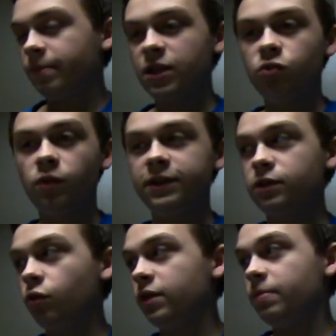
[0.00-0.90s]
This one is
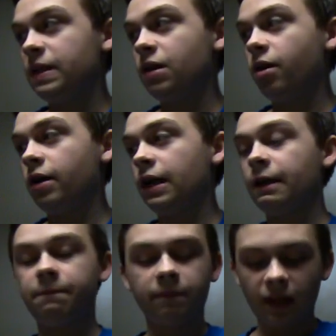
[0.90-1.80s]
going to be
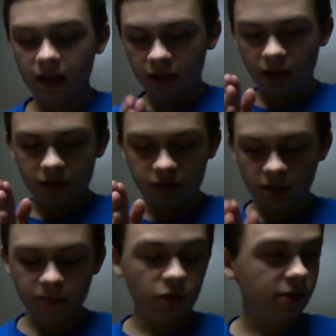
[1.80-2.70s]
on
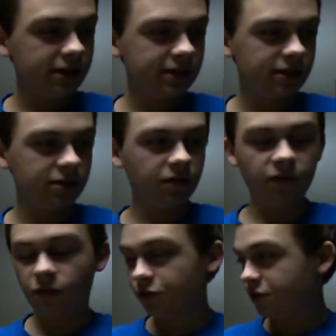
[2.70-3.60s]
WA system
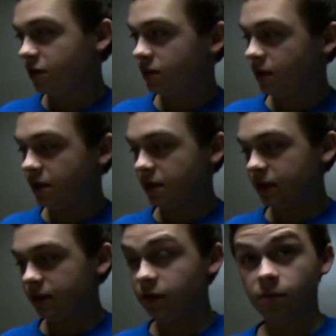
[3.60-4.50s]
versus
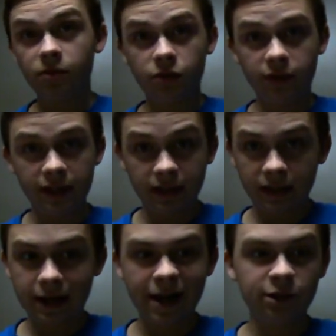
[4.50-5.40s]
the WE,
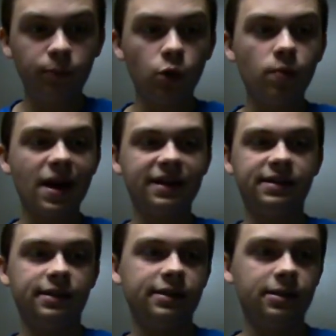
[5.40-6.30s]
gas blowback
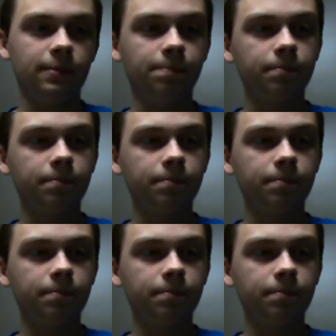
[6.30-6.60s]
system.